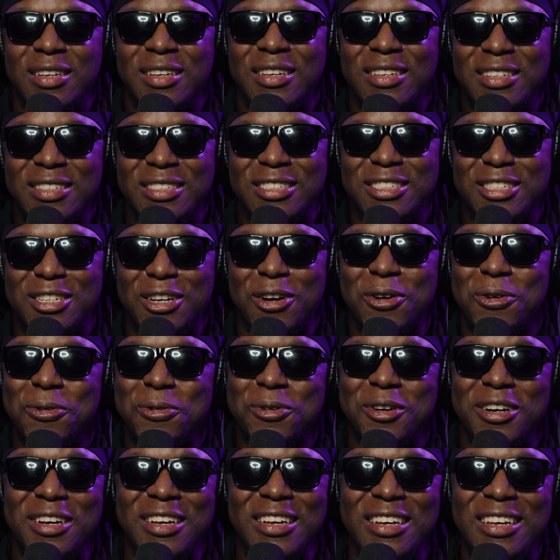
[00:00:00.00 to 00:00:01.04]
So
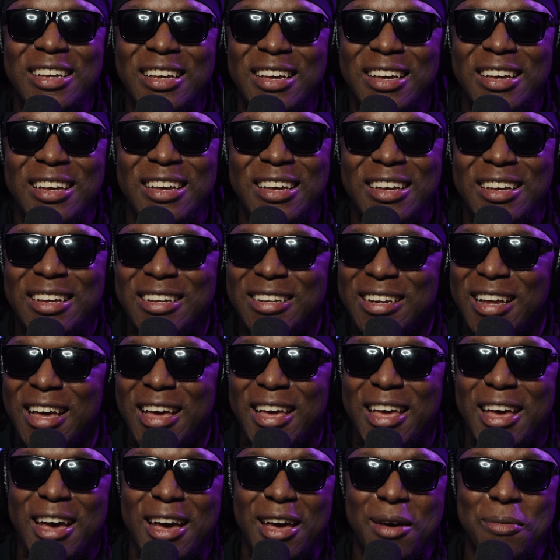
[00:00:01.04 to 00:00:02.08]
what? They
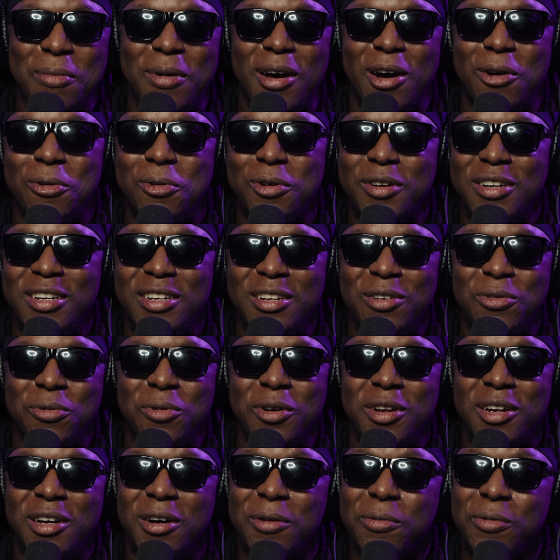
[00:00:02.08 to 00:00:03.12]
came out with it and
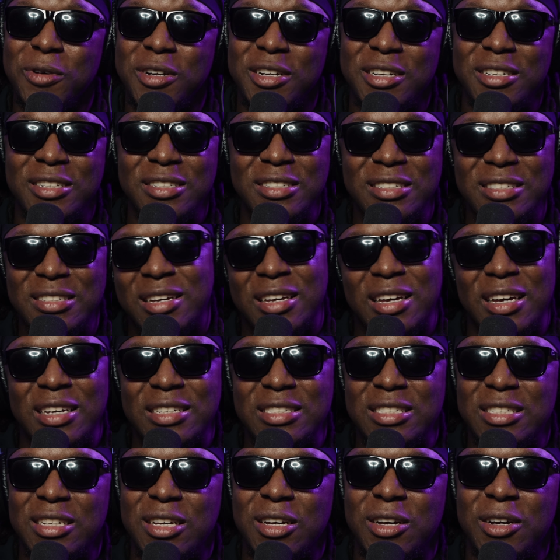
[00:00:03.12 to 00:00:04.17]
went up with it. Can't
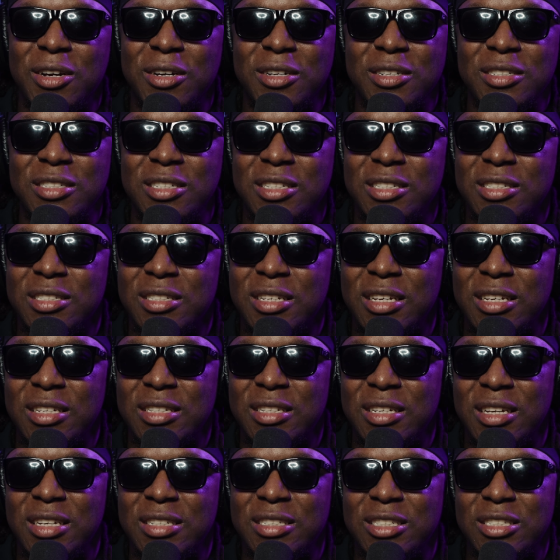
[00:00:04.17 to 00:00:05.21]
sit here and
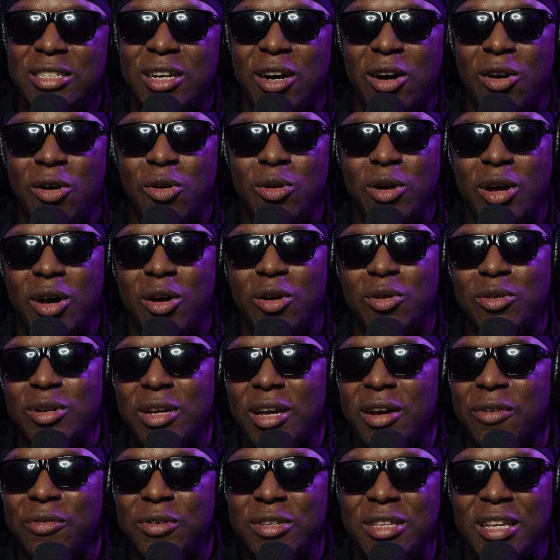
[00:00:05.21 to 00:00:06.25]
just hold on to
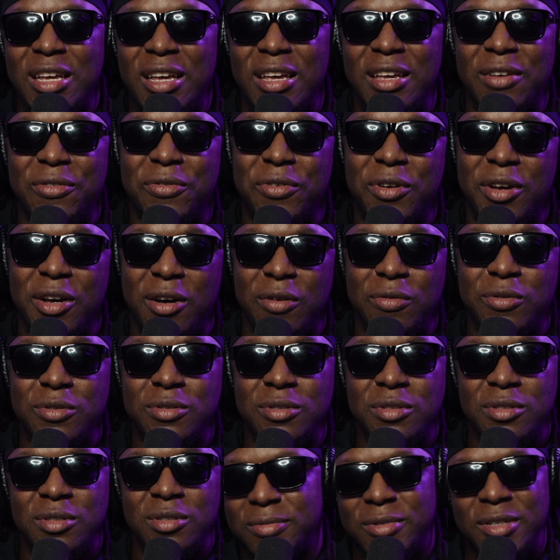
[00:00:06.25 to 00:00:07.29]
everything forever.
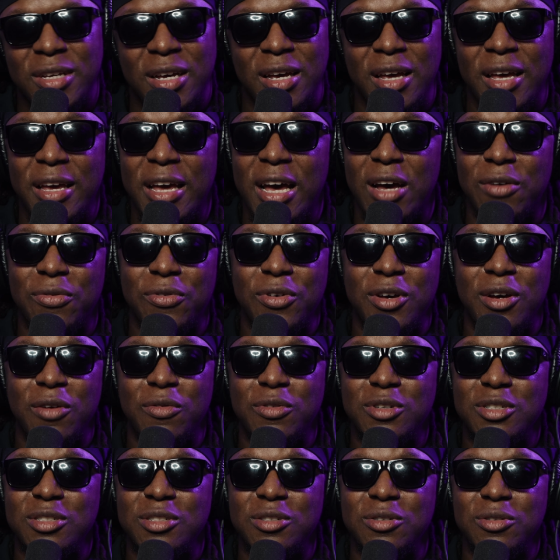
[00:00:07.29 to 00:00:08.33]
I ain't got forever
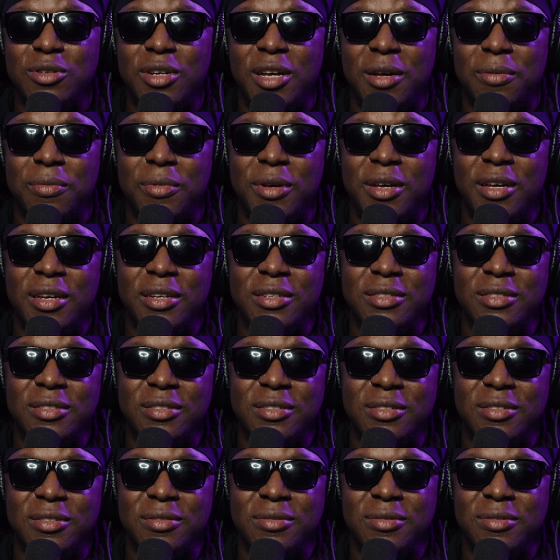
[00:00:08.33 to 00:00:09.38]
to do that, man.
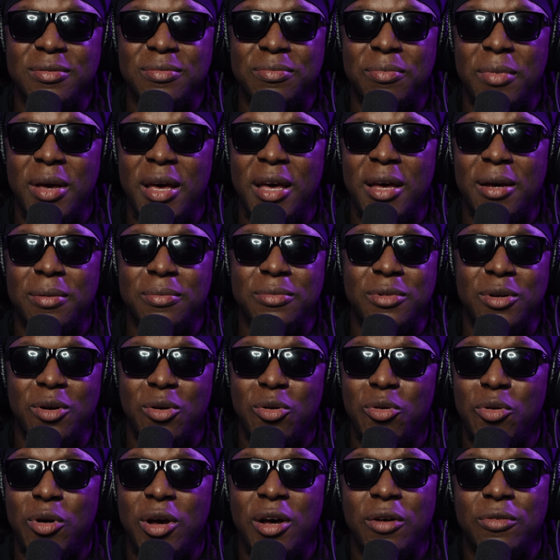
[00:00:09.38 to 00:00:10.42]
Ma'am,
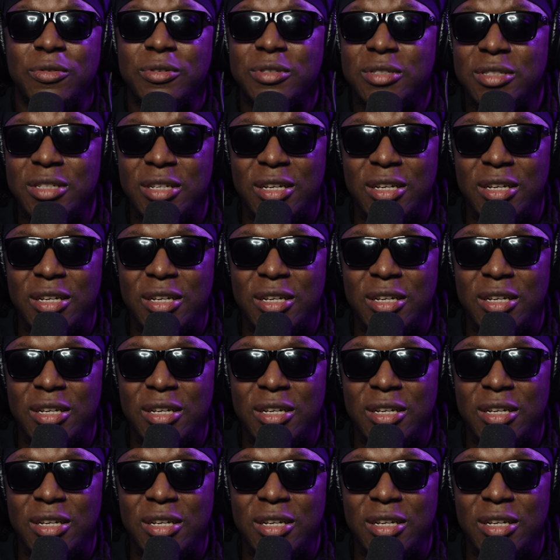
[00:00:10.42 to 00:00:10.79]
whoever.